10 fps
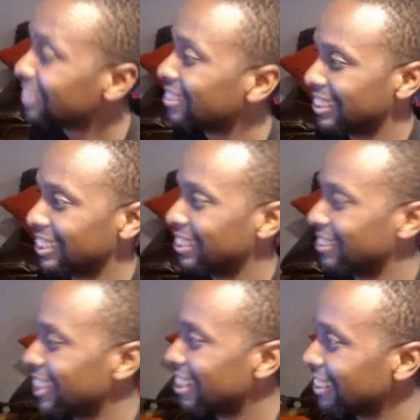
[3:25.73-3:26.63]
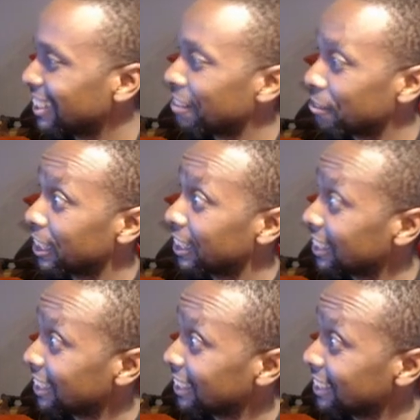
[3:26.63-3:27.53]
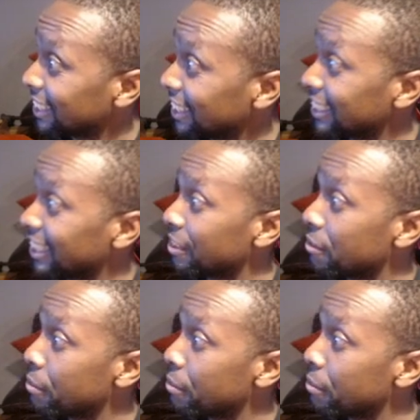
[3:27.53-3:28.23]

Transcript: Yeah, I'm glad they changed that.